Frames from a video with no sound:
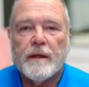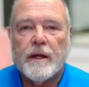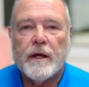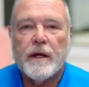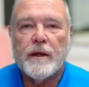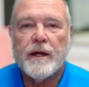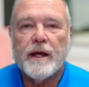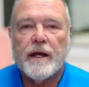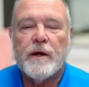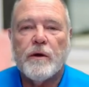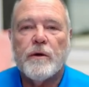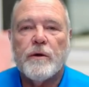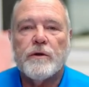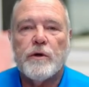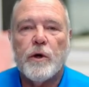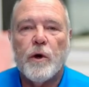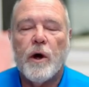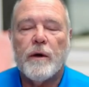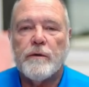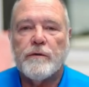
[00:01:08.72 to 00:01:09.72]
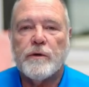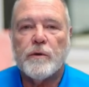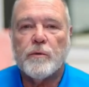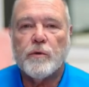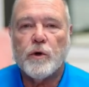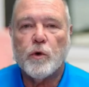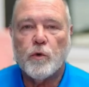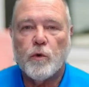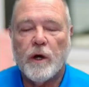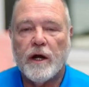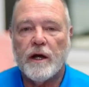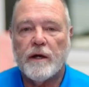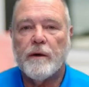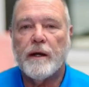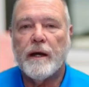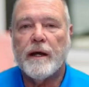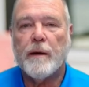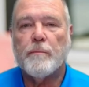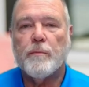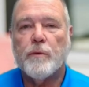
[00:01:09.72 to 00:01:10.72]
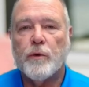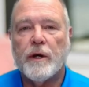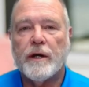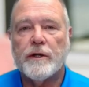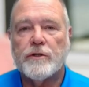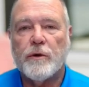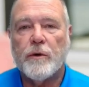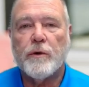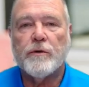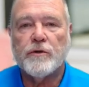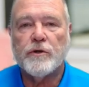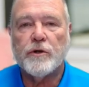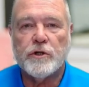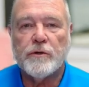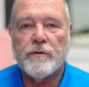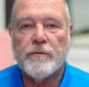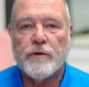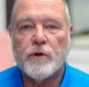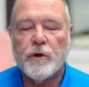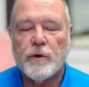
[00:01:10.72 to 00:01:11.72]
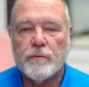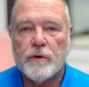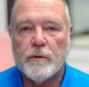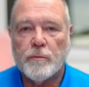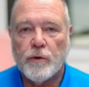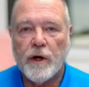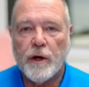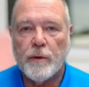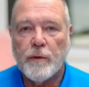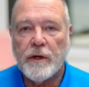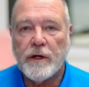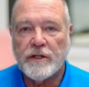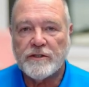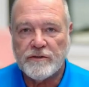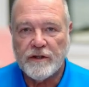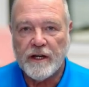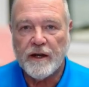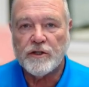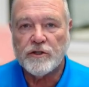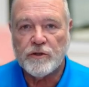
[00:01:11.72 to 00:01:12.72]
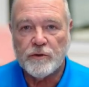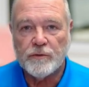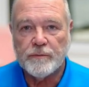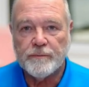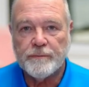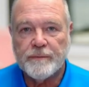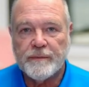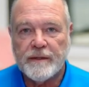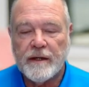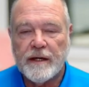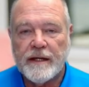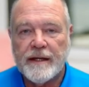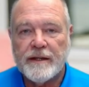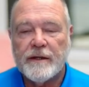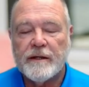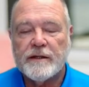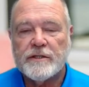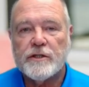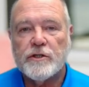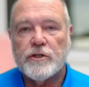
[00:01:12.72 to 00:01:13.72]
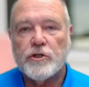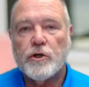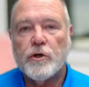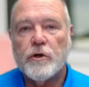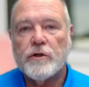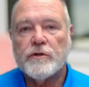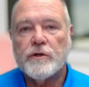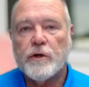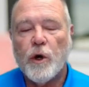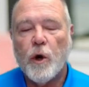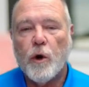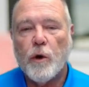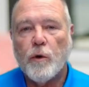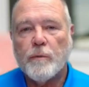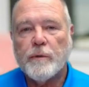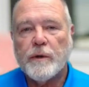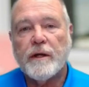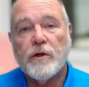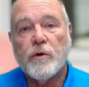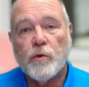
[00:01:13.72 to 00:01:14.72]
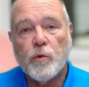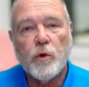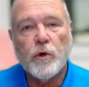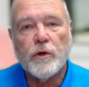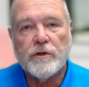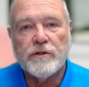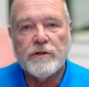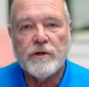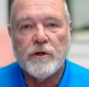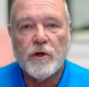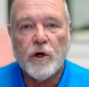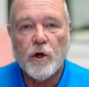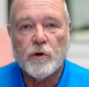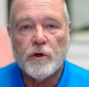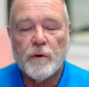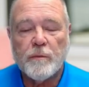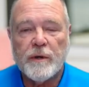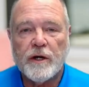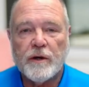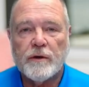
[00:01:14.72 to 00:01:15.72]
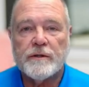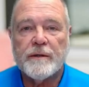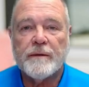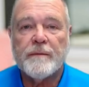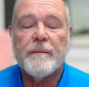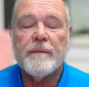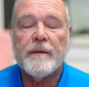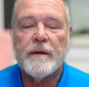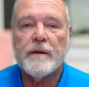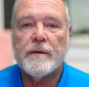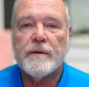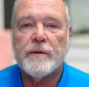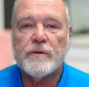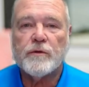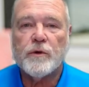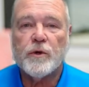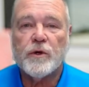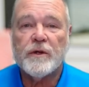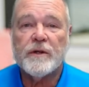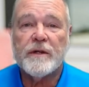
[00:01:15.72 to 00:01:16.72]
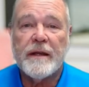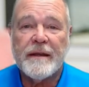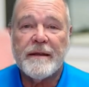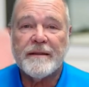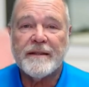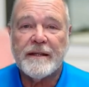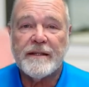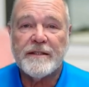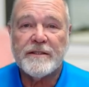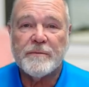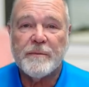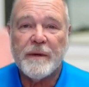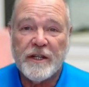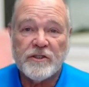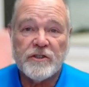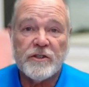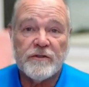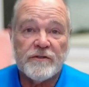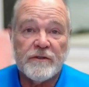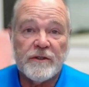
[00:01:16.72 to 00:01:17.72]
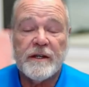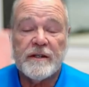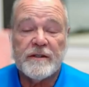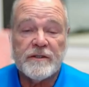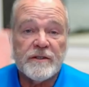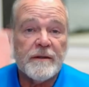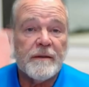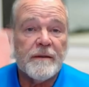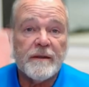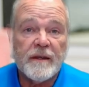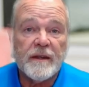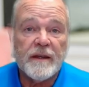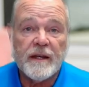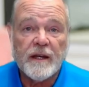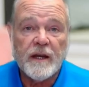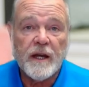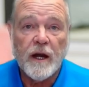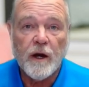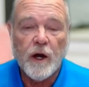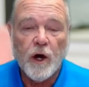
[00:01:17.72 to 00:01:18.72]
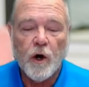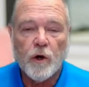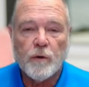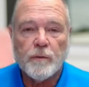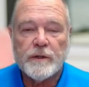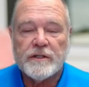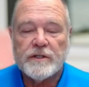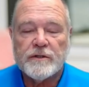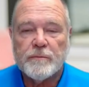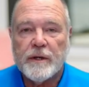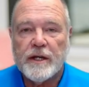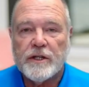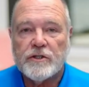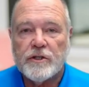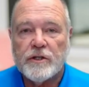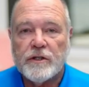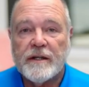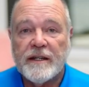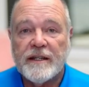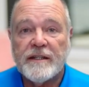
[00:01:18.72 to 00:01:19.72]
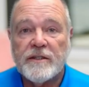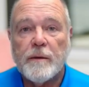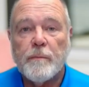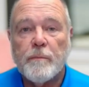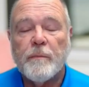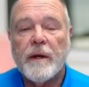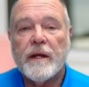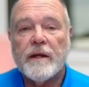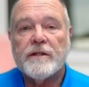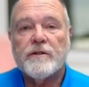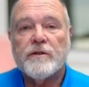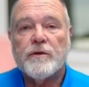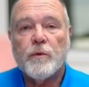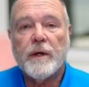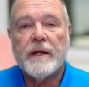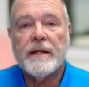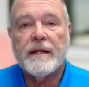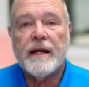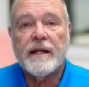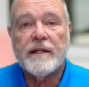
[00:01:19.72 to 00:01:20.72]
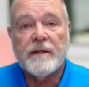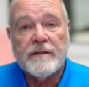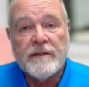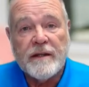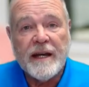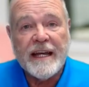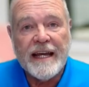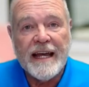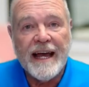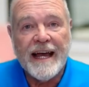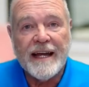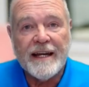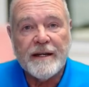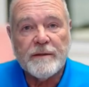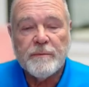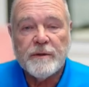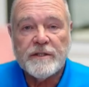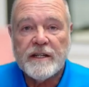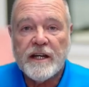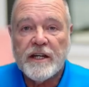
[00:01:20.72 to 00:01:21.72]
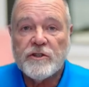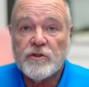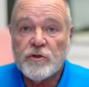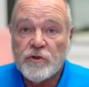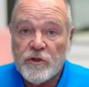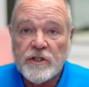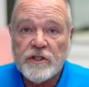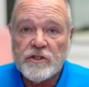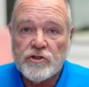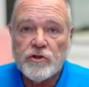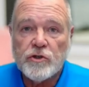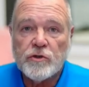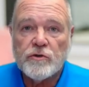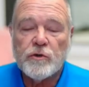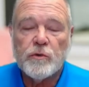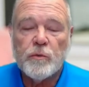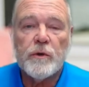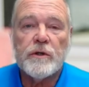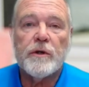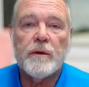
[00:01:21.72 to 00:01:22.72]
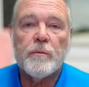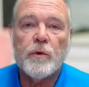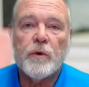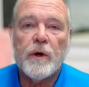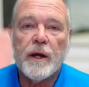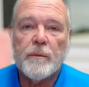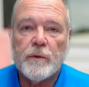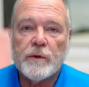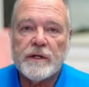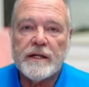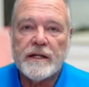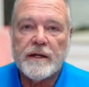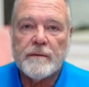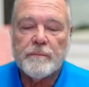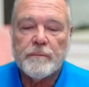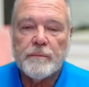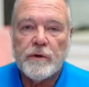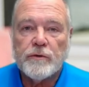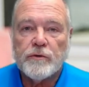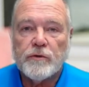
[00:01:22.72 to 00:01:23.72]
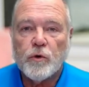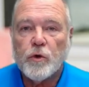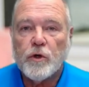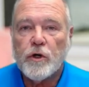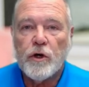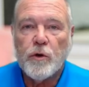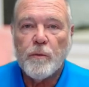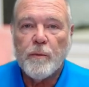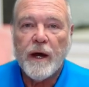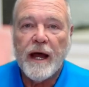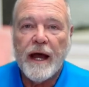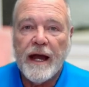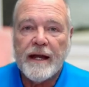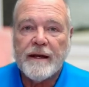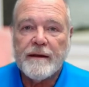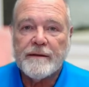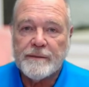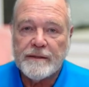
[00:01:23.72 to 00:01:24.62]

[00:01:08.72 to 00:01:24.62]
Lenders often require an appraisal to confirm the property's value. This ensures the home is worth the loan amount. Third, inspection fees. A home inspection is a must to identify any potential issues with the property before you buy.